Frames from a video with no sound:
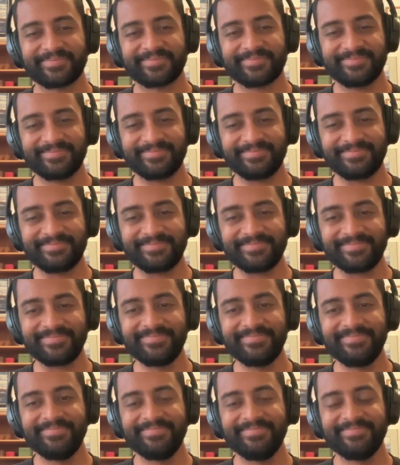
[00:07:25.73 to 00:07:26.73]

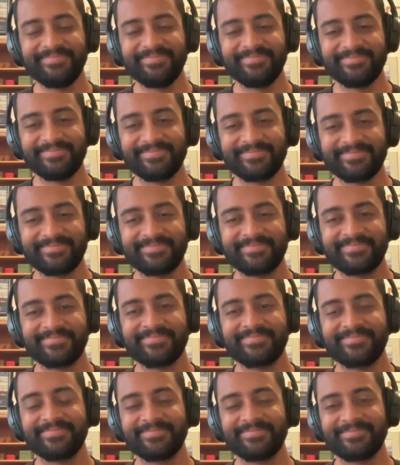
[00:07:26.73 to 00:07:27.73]

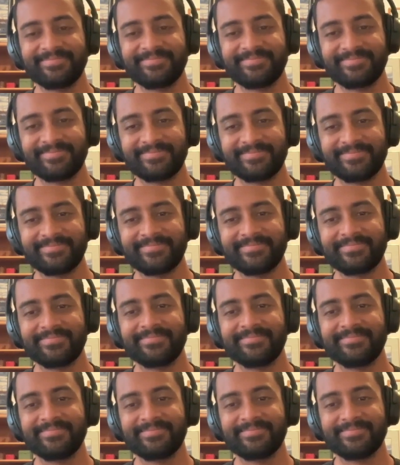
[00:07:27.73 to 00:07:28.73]

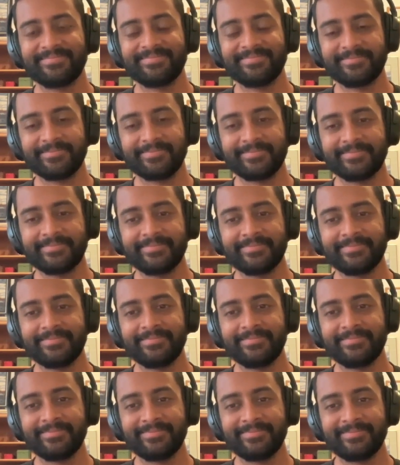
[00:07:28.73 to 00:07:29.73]

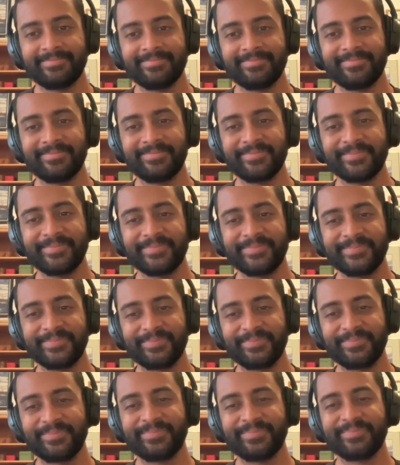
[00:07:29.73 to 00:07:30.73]

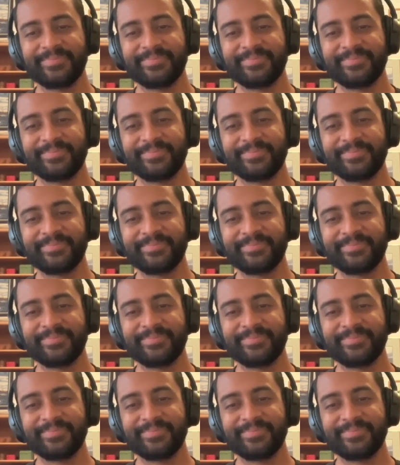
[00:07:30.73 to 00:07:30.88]
[no speech]